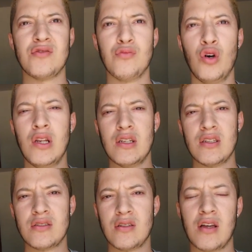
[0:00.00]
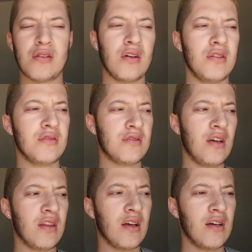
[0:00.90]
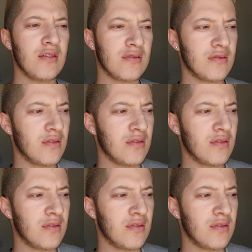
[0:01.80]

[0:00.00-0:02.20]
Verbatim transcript: Des Moines. I don't know how you say that.